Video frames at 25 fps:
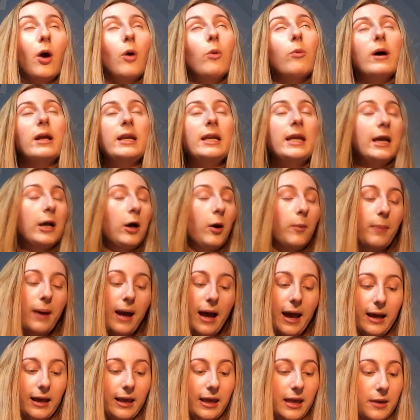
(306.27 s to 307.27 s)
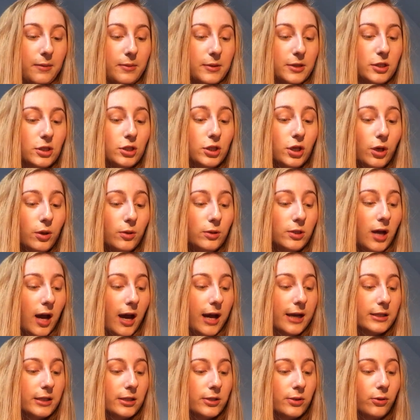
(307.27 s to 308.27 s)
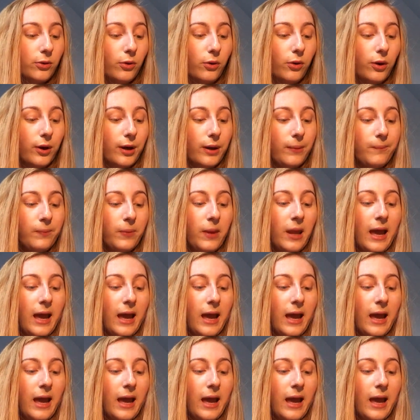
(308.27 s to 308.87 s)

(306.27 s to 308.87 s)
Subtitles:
When he got back, he was too tired to talk,